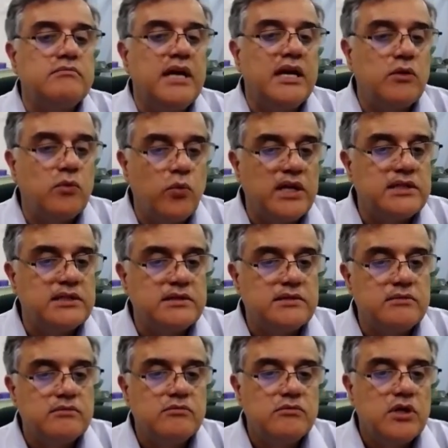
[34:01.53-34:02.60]
at once.
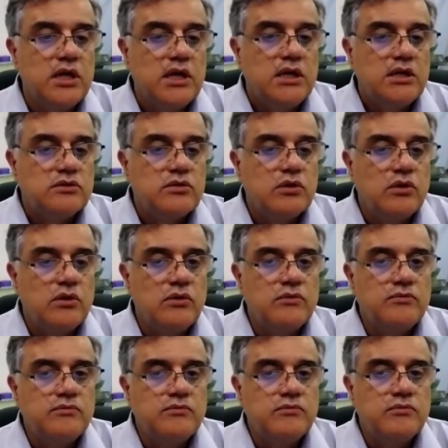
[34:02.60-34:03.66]

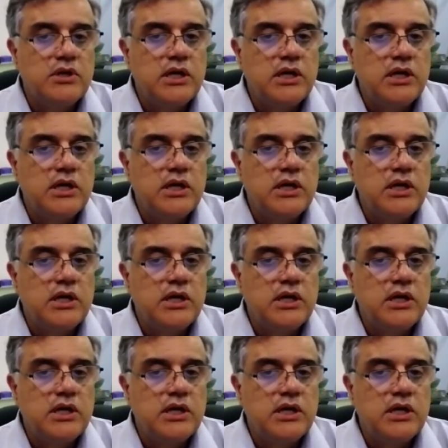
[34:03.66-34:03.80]
So